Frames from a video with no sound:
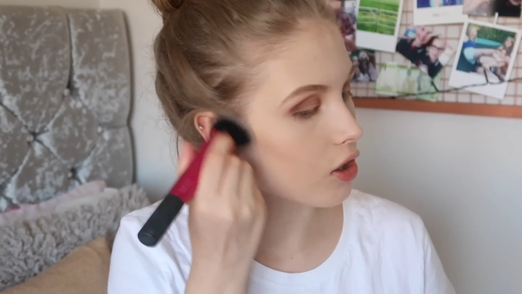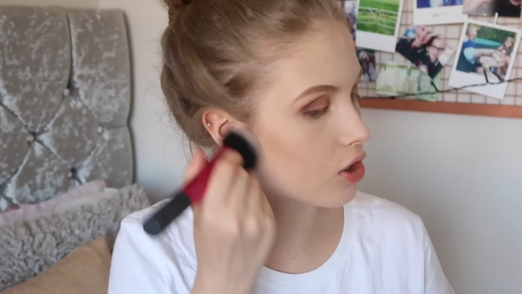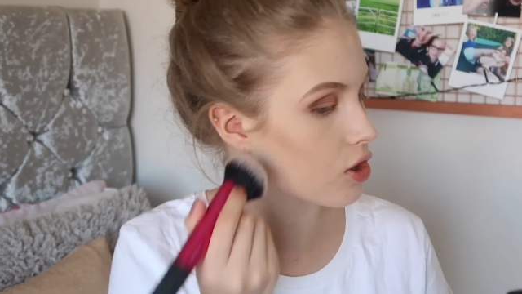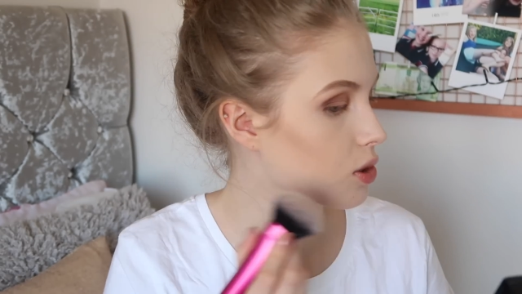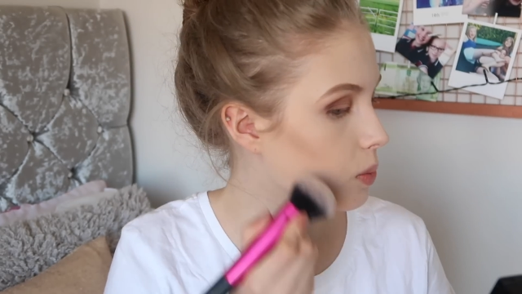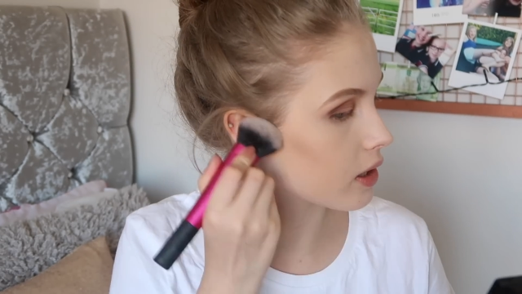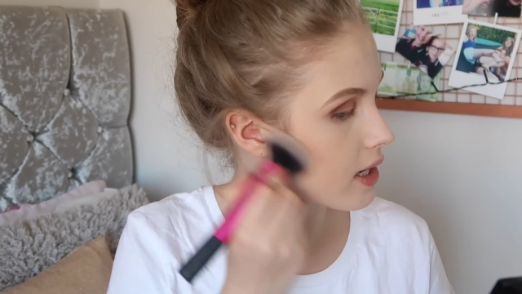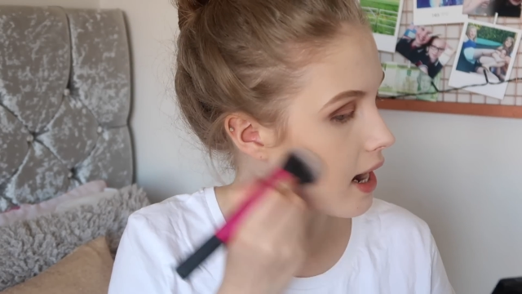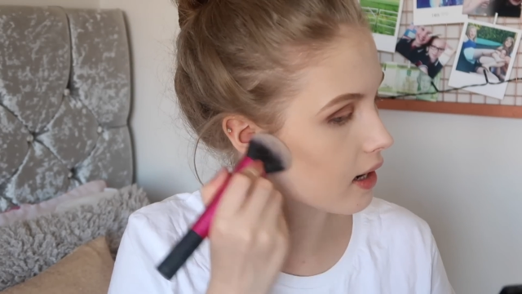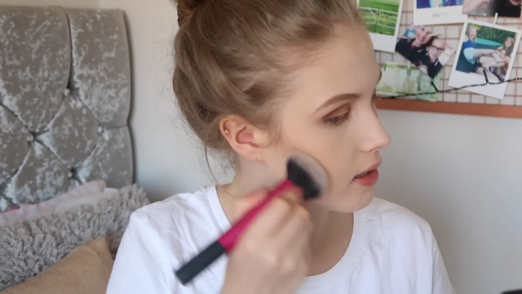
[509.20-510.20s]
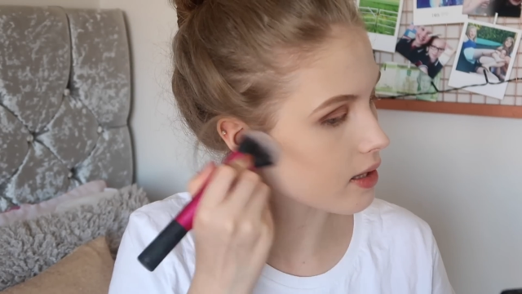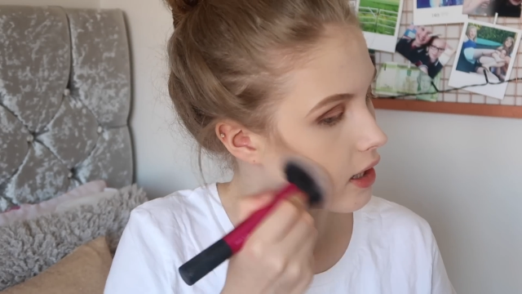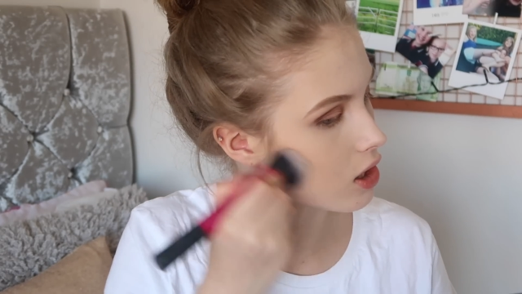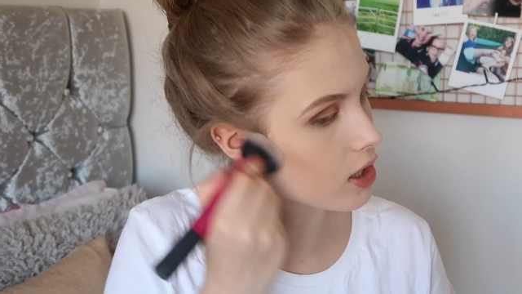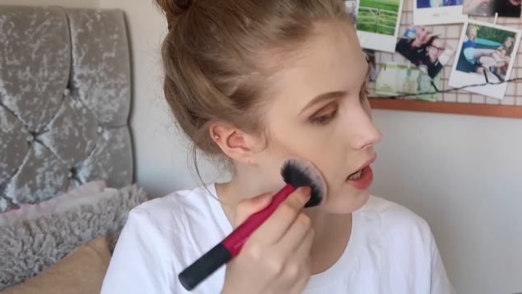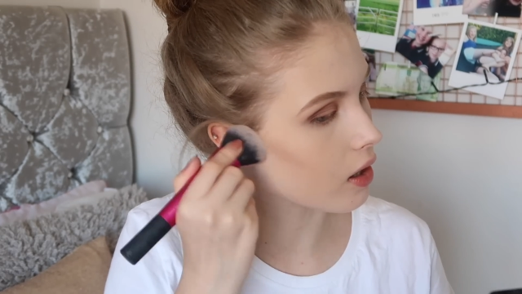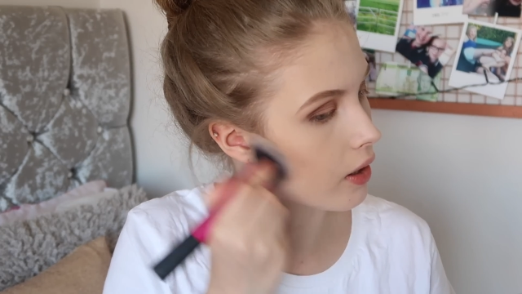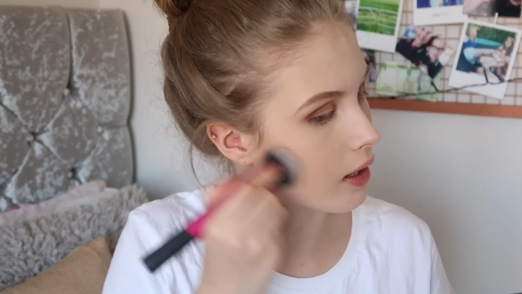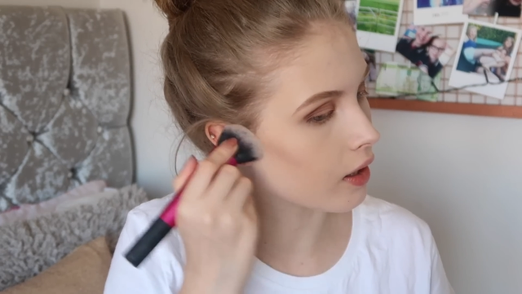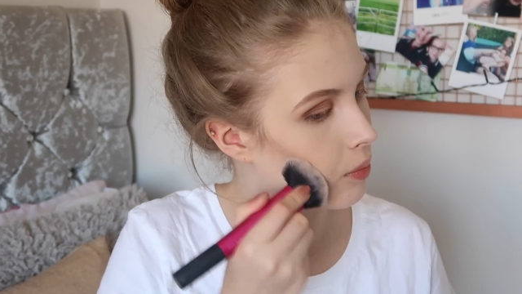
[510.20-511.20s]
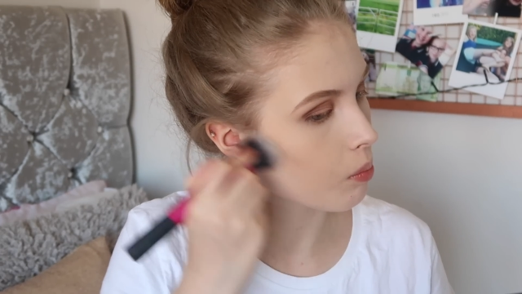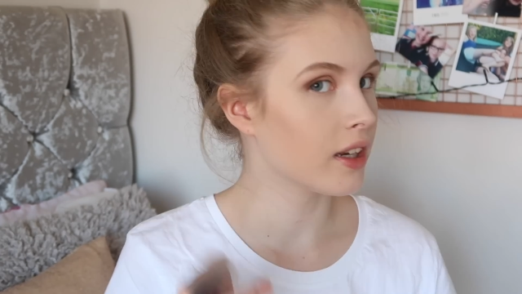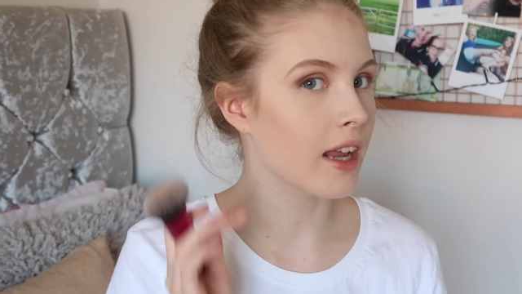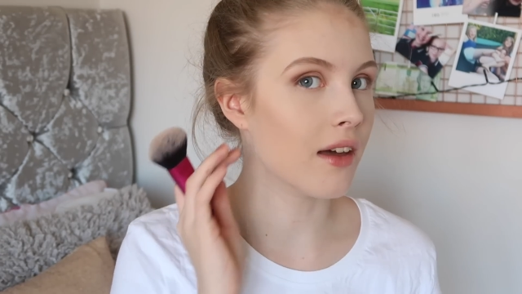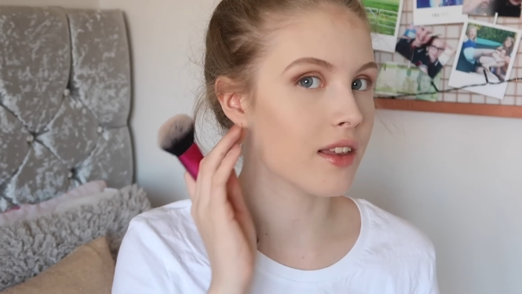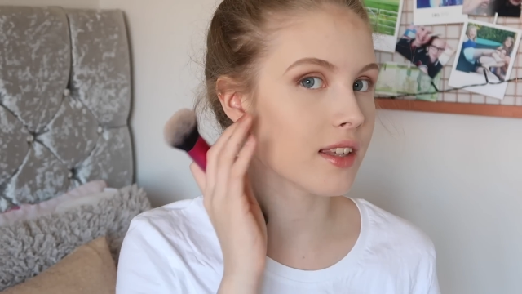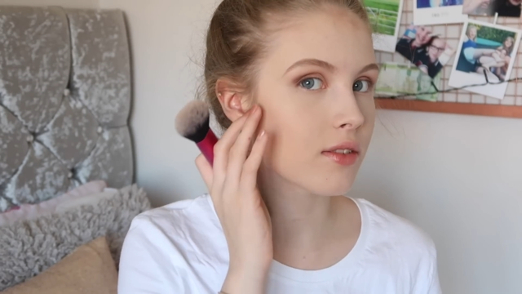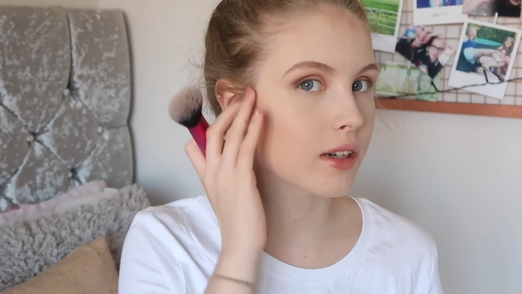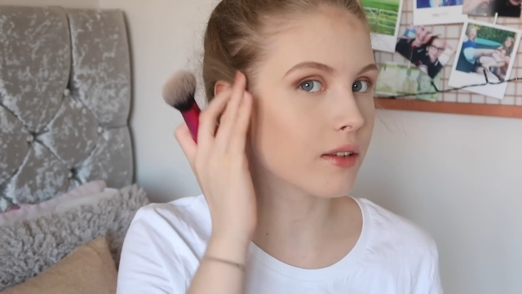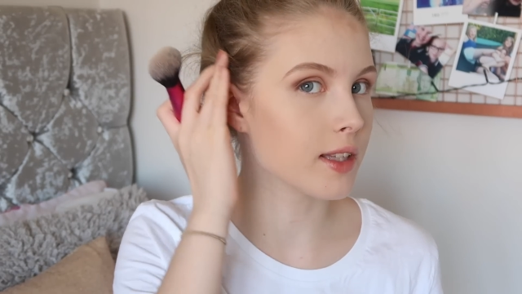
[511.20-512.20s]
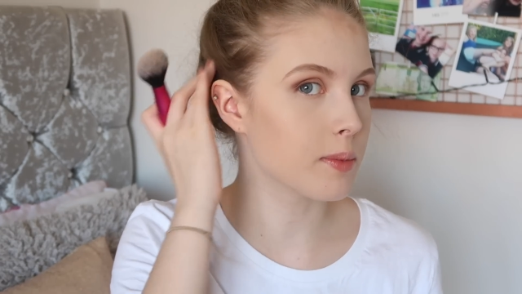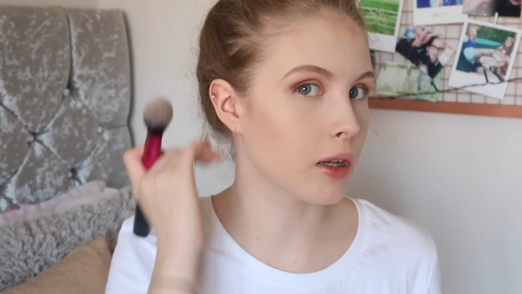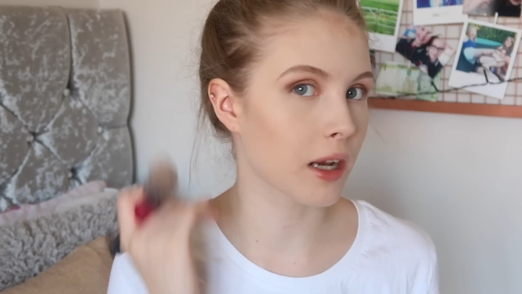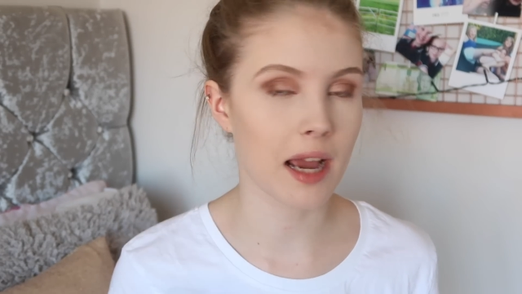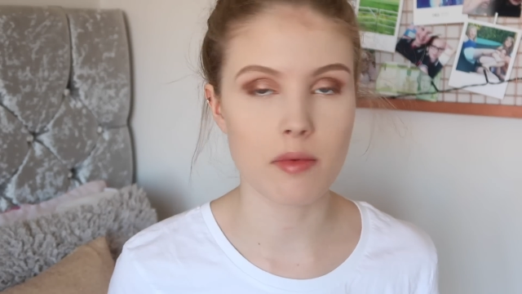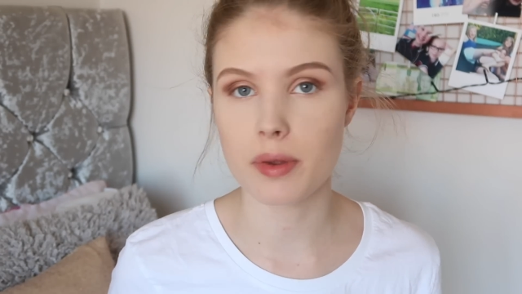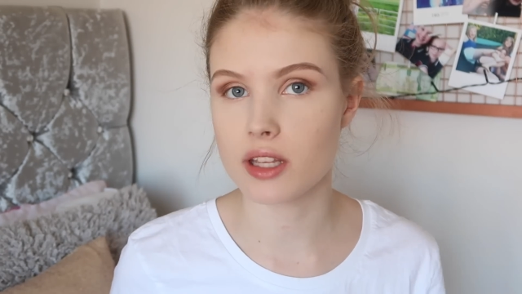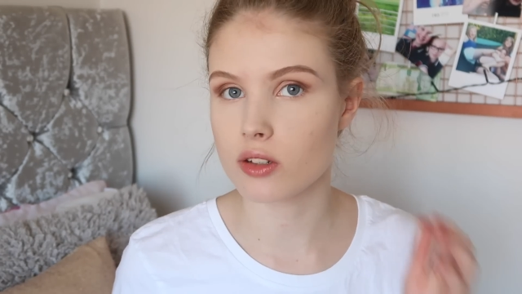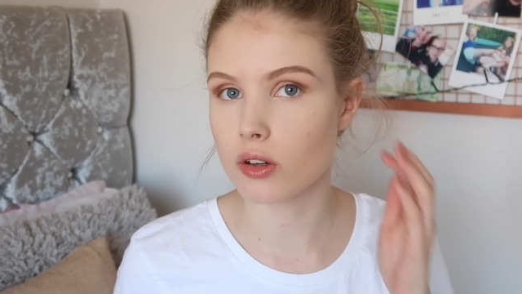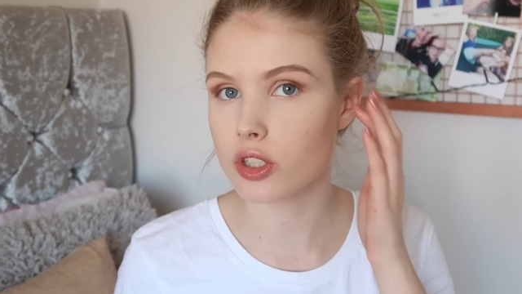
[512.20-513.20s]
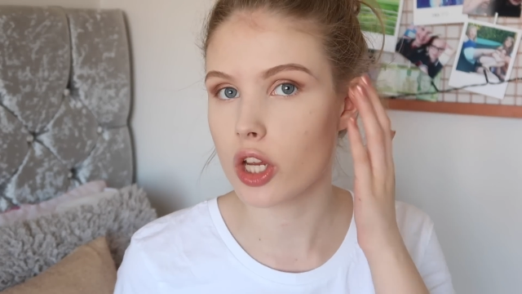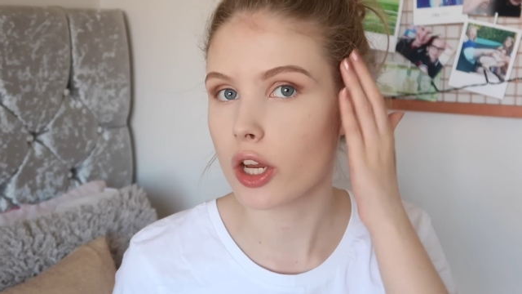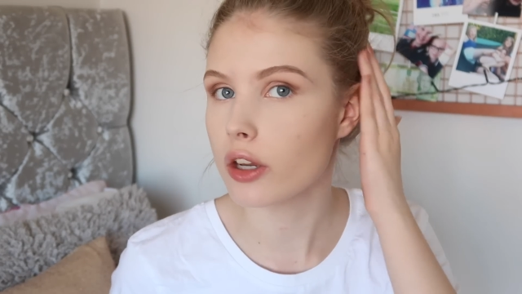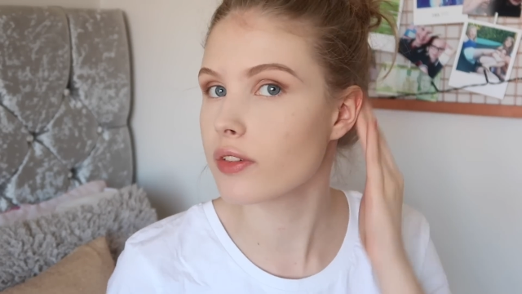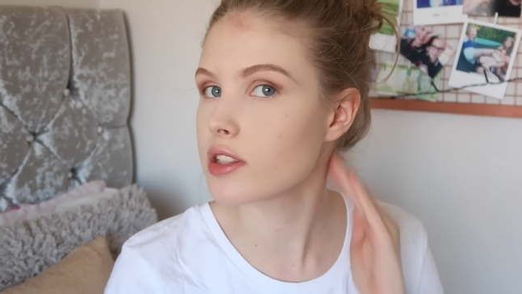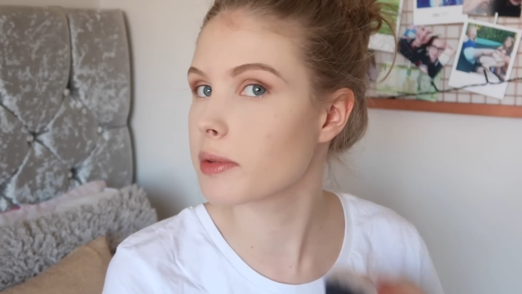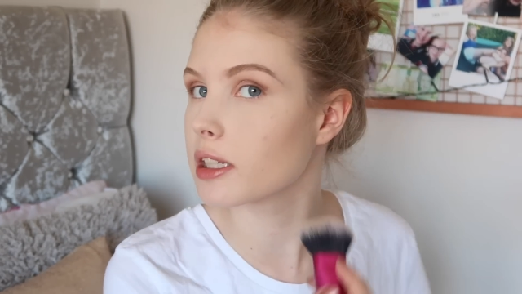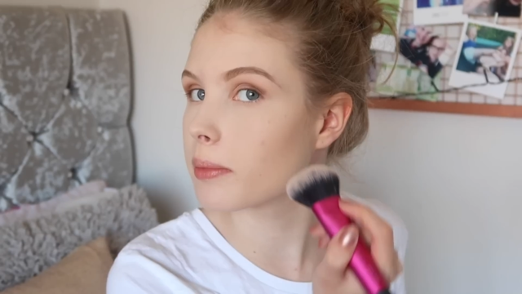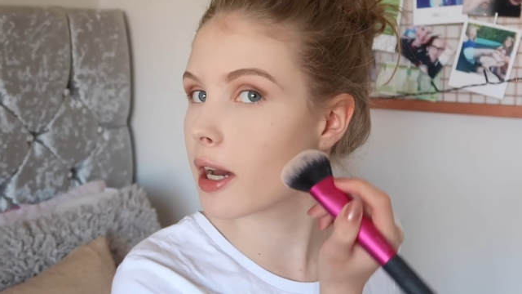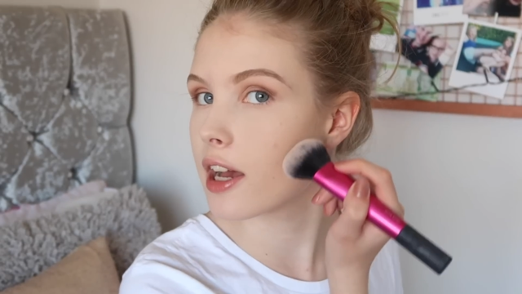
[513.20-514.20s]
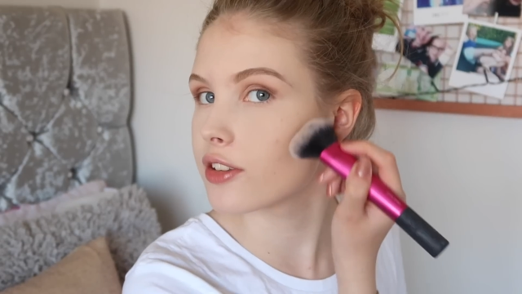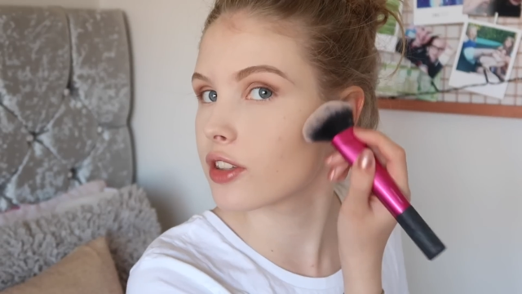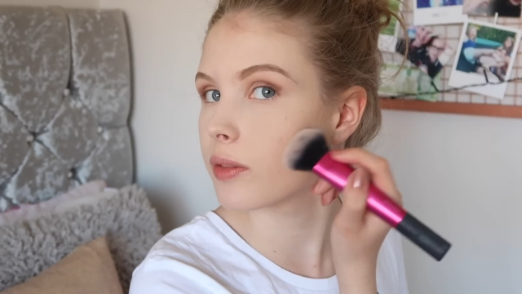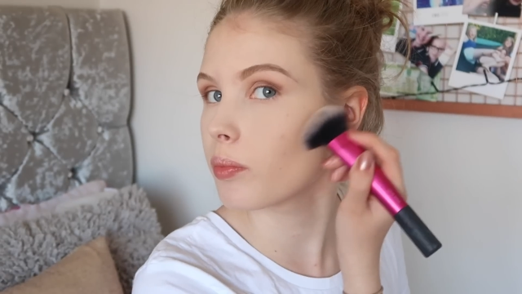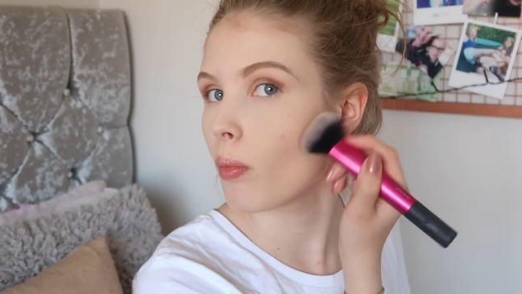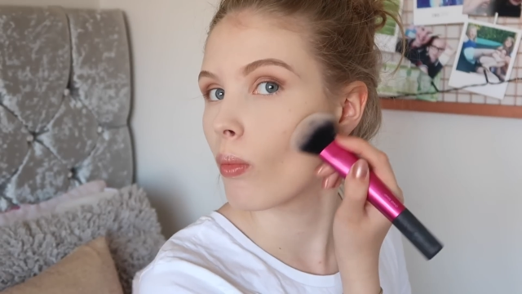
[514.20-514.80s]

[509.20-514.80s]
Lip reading: because you just want it to act as like a shadow here. Now this is really visible on camera, but it's not too visible in person.